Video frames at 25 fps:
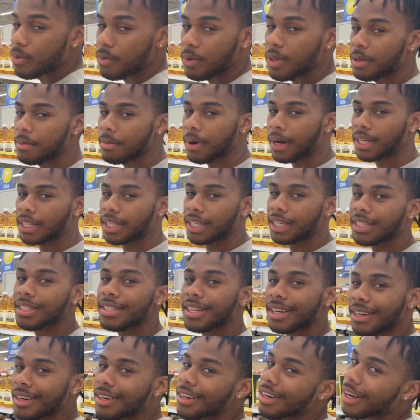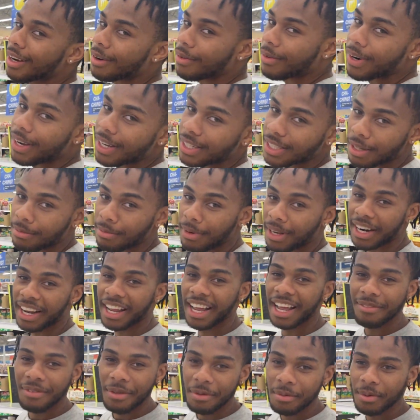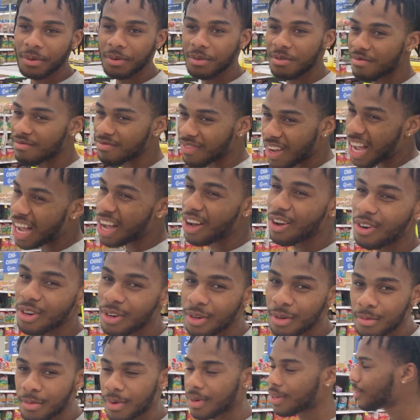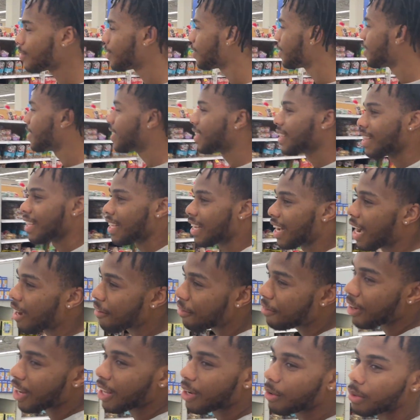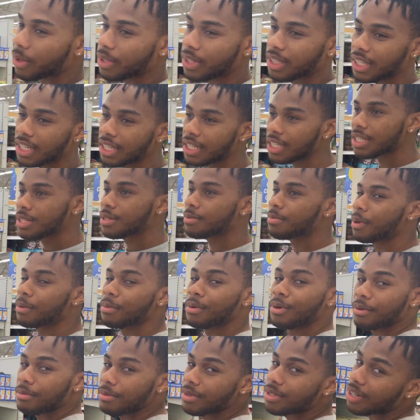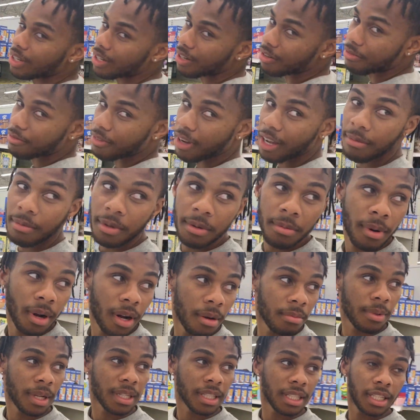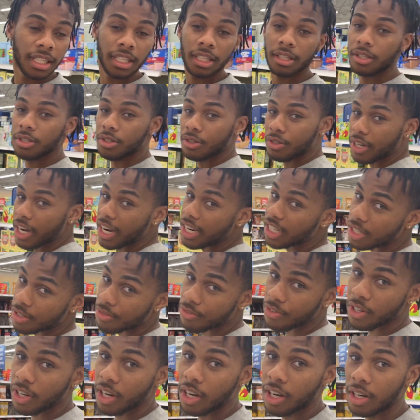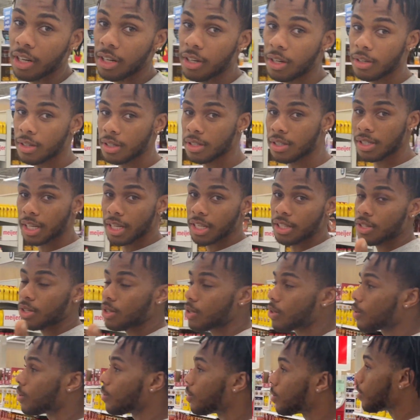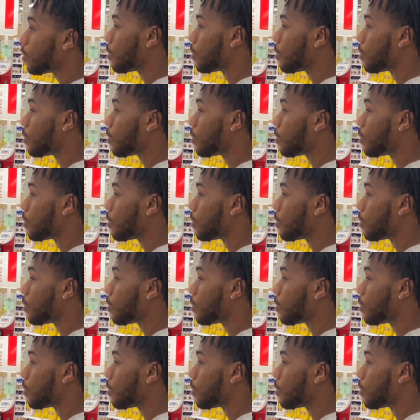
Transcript: We about to get turned on. Watch, I'm about to have people. I don't know, bro. I feel like with this, people gonna be trying to fight me, bro. I'm about to get this reaction for y'all, though. Stay tuned.